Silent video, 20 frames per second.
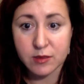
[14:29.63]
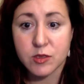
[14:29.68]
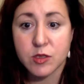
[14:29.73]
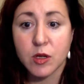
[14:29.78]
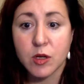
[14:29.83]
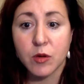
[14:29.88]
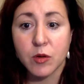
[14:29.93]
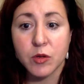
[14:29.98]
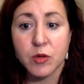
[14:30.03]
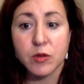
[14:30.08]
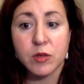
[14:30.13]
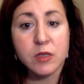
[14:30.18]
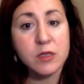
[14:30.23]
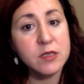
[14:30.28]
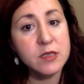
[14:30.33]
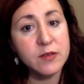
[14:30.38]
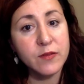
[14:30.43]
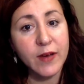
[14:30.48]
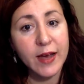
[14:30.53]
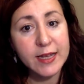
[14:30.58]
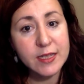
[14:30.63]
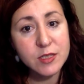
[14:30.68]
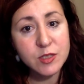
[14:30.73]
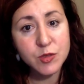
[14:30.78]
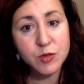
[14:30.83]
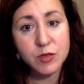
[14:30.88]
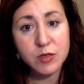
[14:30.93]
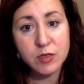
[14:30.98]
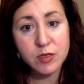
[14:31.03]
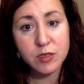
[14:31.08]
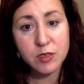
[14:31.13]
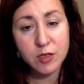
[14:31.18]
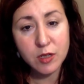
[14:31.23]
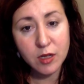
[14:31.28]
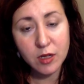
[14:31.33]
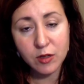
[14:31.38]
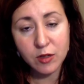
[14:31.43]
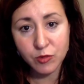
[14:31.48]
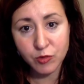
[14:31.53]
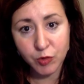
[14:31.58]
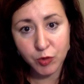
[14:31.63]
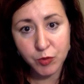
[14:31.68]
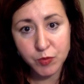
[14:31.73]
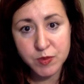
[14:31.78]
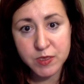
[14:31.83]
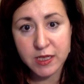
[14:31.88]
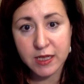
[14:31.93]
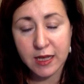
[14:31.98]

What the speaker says: So you can divide students in groups.